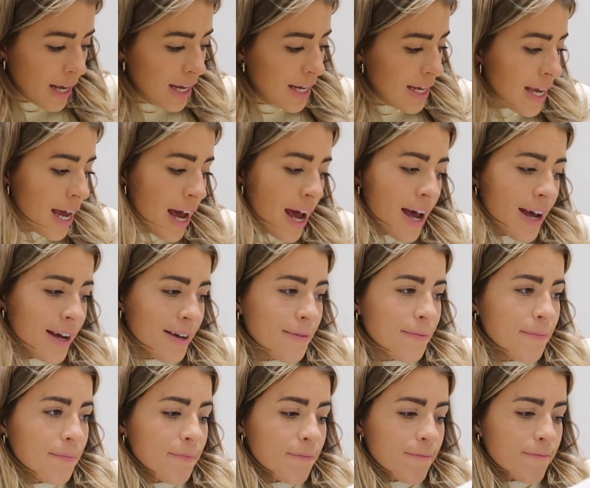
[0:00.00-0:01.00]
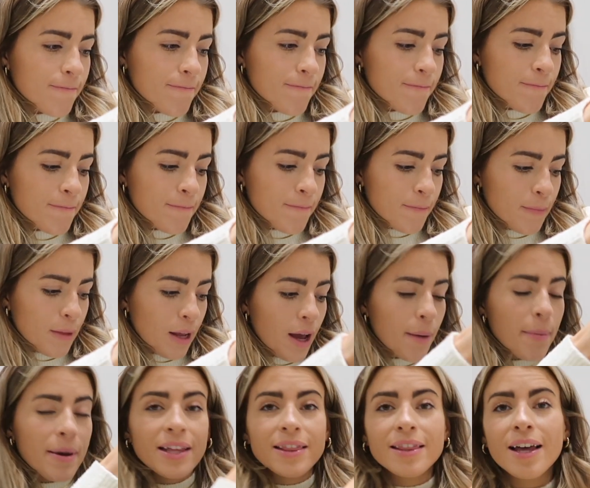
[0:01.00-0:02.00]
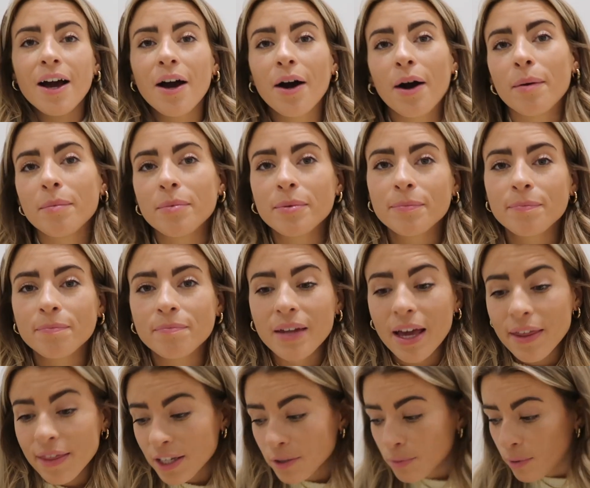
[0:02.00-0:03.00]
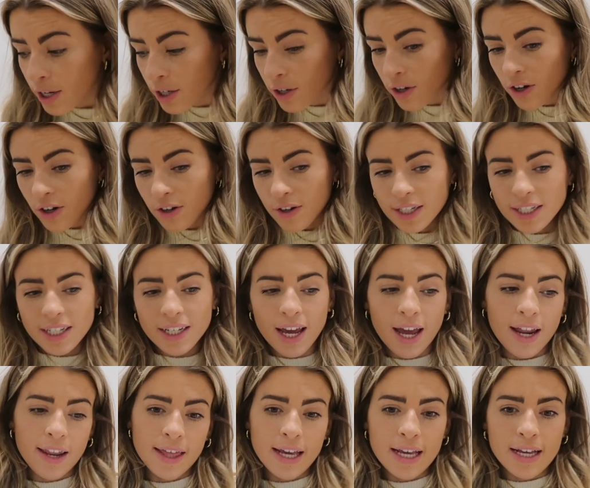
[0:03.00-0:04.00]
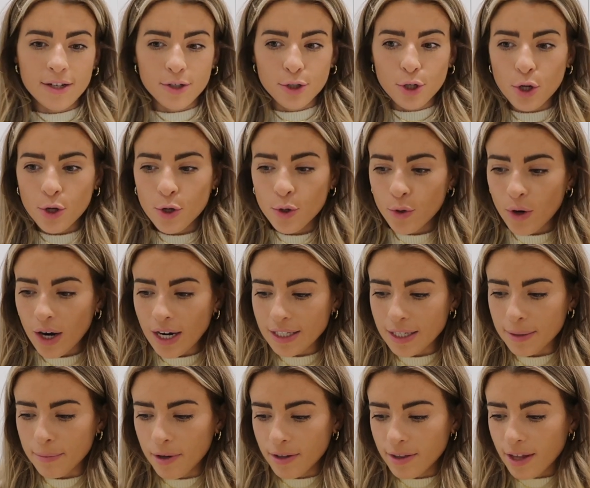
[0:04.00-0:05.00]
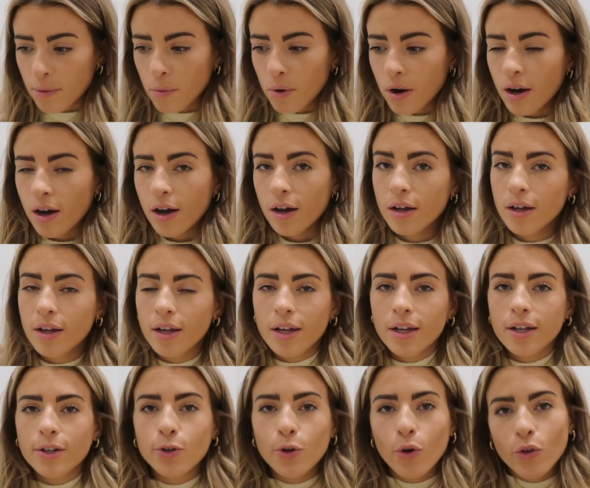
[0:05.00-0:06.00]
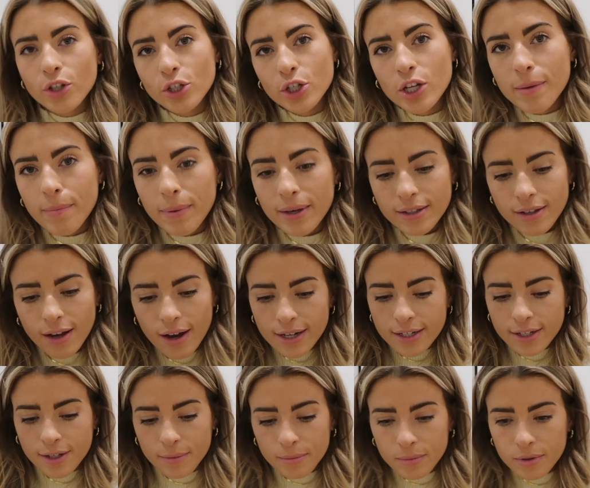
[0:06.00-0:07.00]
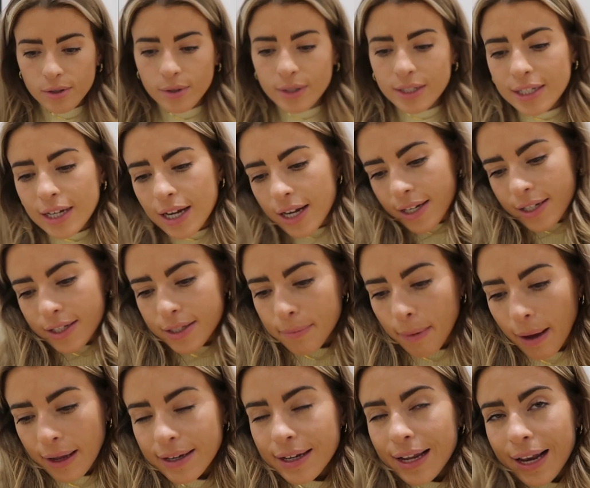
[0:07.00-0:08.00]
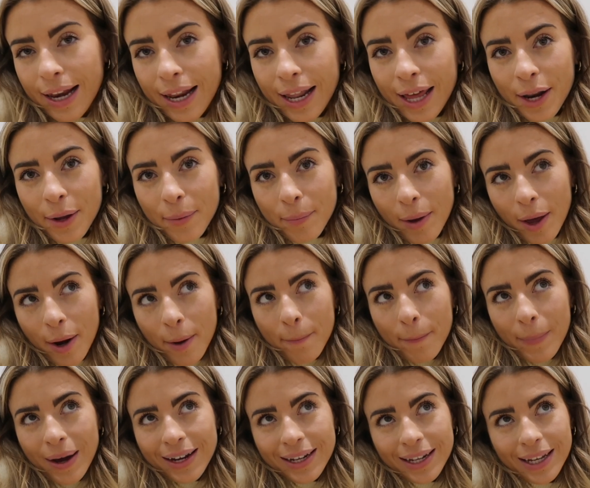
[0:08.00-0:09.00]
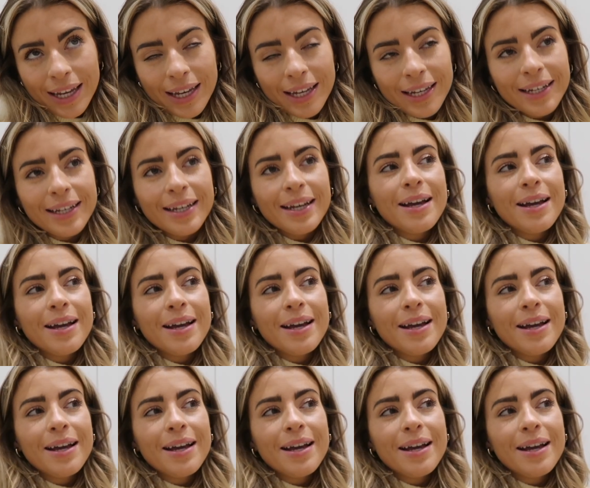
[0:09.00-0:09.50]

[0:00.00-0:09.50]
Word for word: yeah. I picked that up. And that's what I got. I didn't get anything too crazy, but they were not the cheapest items, so I did spend a little bit of money.